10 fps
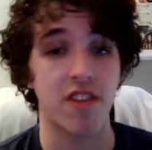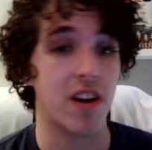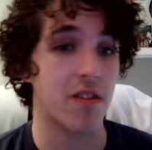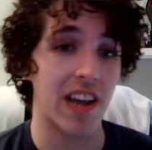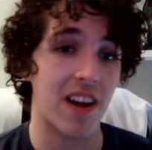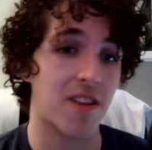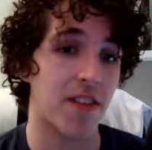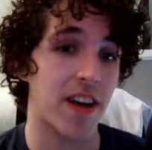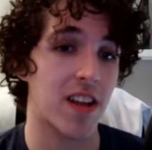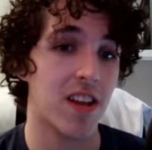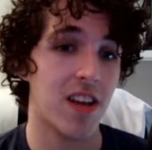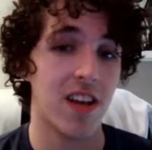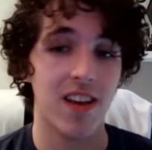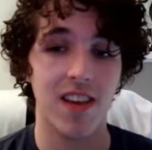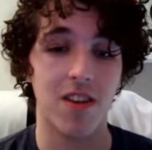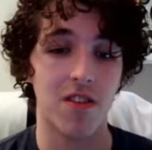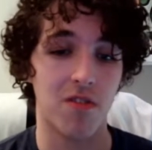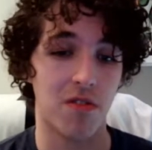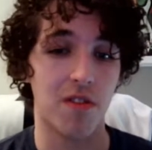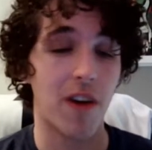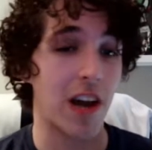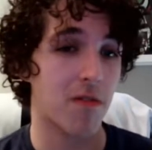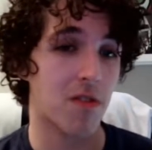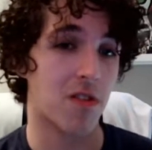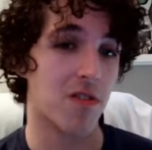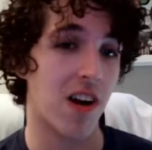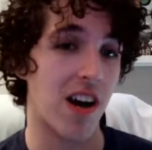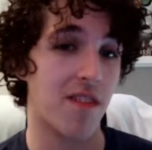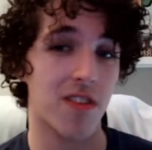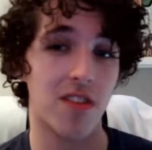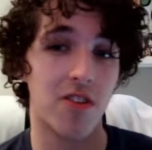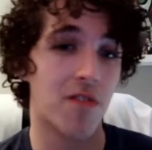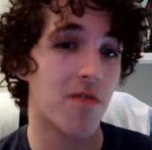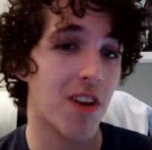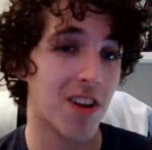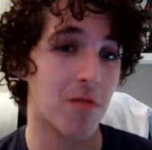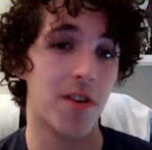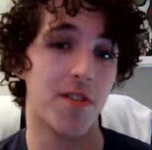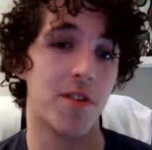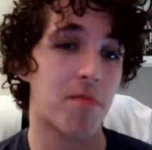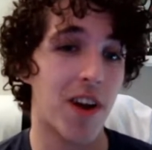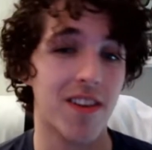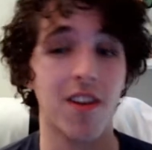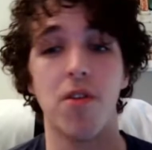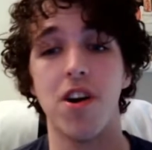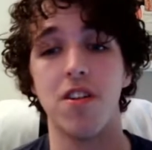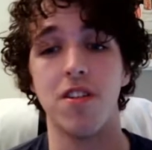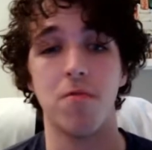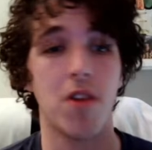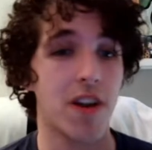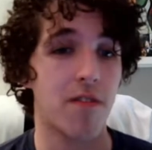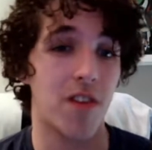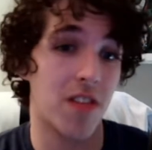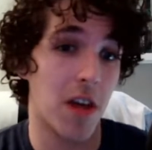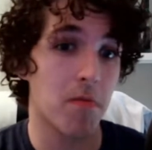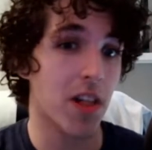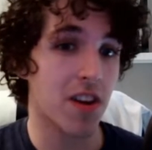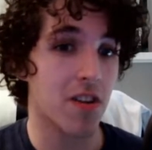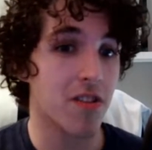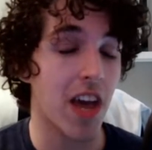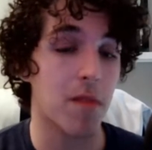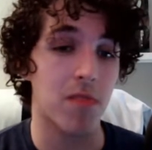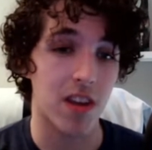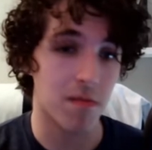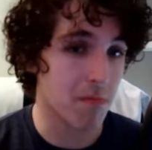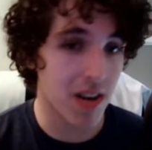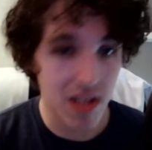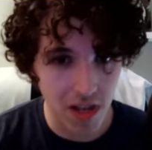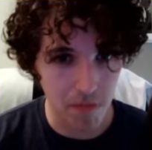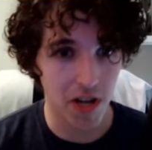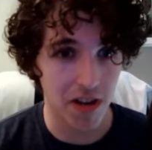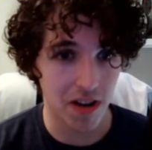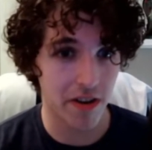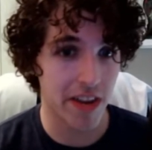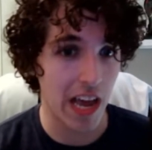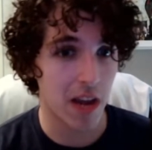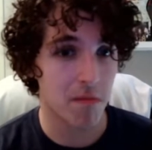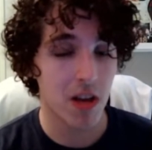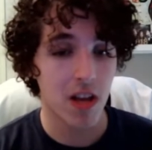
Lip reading: I don't care that, they're fighting for their lives and they're defending well and they're pressing well and whatever. And they played a good game. They admittedly played a good game.